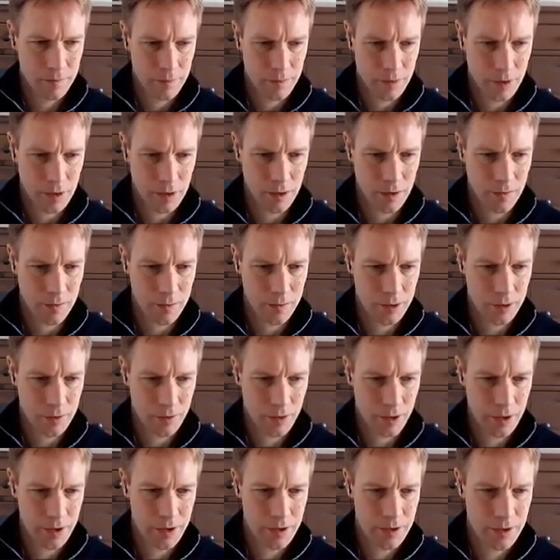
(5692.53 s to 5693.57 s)
So
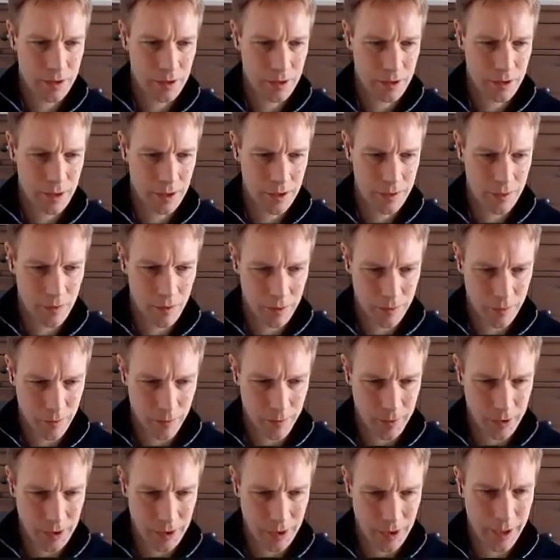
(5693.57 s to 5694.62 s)
this one will
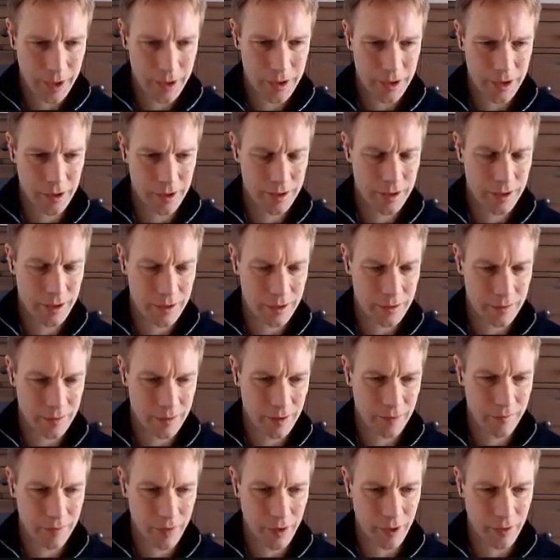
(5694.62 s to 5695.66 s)
be actually a test of
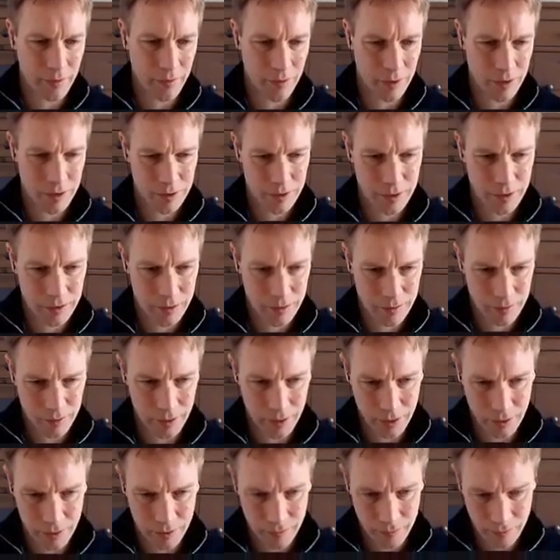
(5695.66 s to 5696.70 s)
how VEC works. That's quite
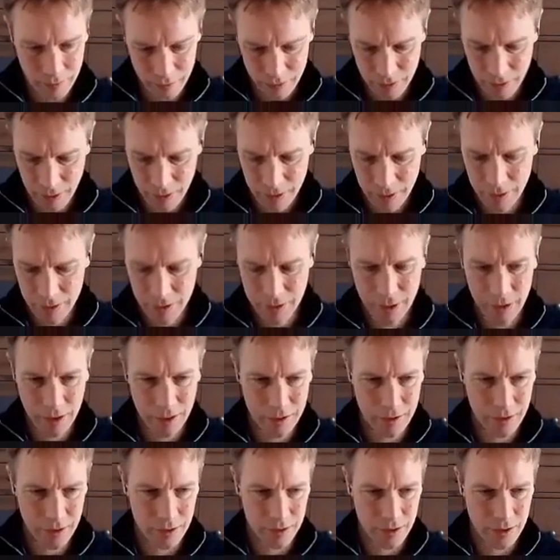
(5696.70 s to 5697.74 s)
useful. So let's just say
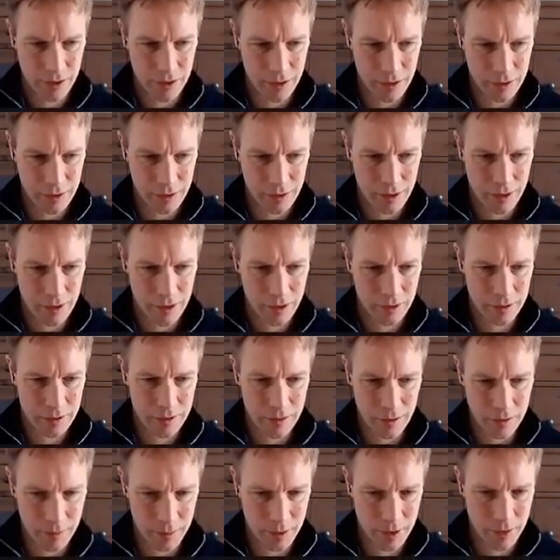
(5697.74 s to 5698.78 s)
insert it at index
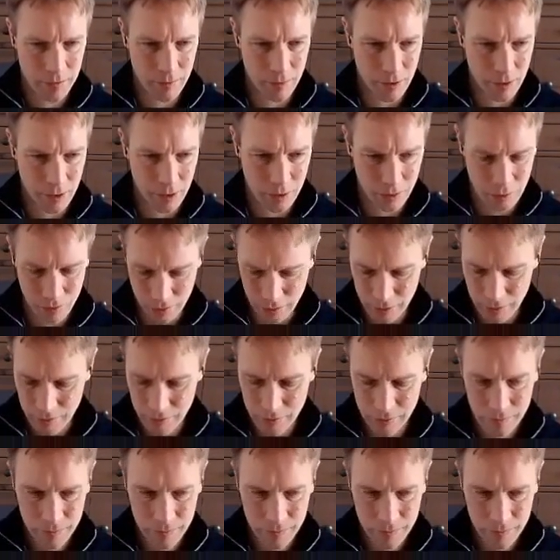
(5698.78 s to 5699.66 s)
number 100.